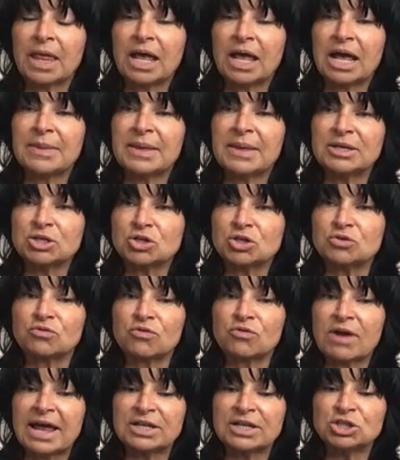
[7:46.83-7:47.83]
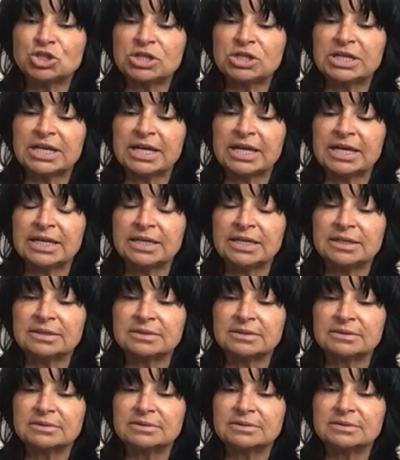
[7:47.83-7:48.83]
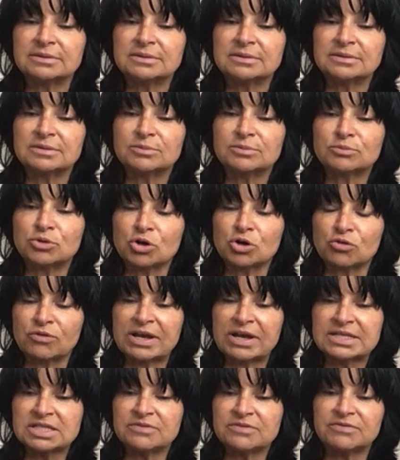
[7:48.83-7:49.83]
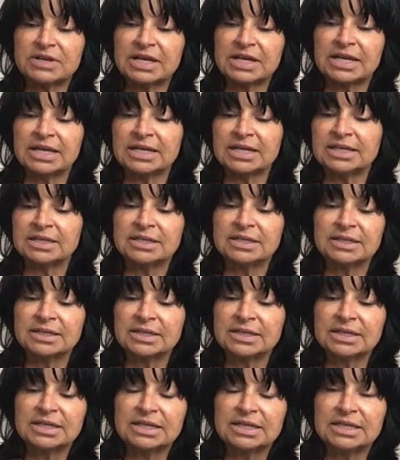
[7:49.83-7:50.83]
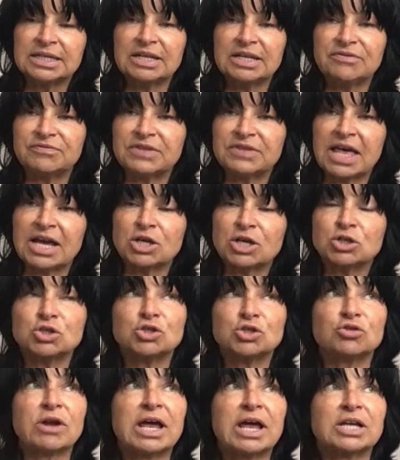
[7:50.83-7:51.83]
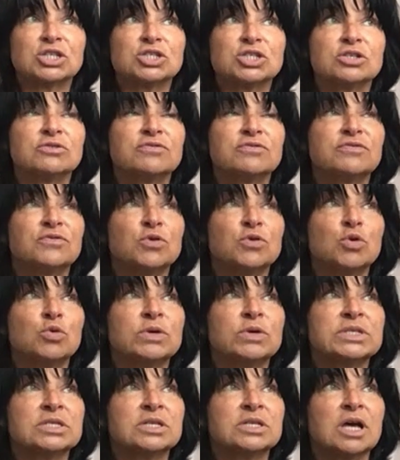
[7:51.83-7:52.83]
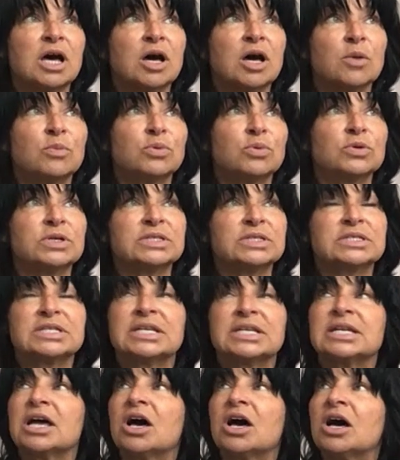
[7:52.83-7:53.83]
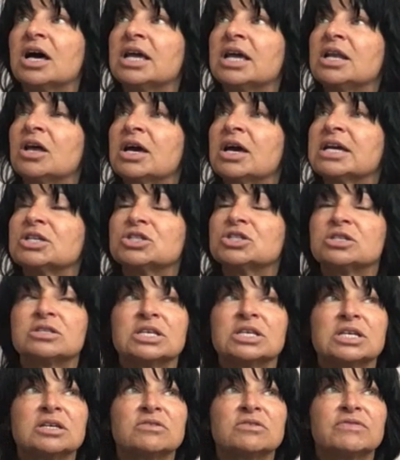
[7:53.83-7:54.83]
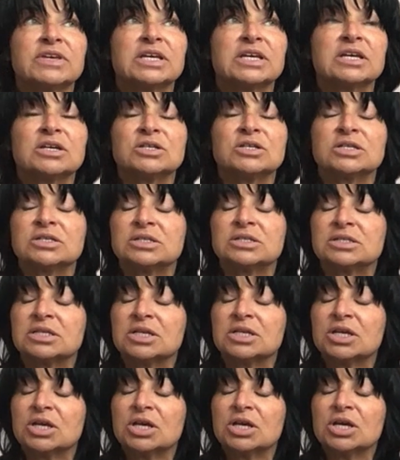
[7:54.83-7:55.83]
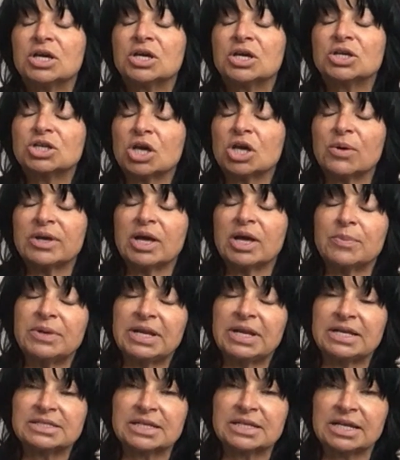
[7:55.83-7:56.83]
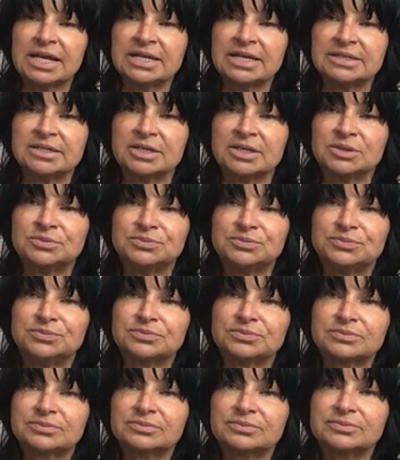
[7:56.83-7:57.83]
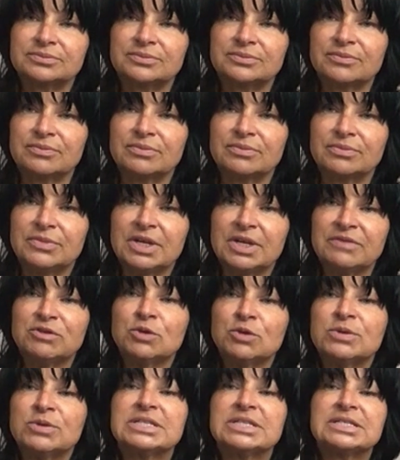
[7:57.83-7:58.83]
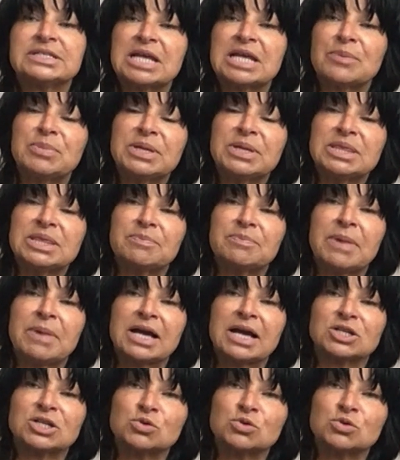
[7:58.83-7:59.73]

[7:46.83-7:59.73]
and then gradually, progressively lift that contraction forwards and upwards. And I like to think of it as going up an escalator. If you were to step in the back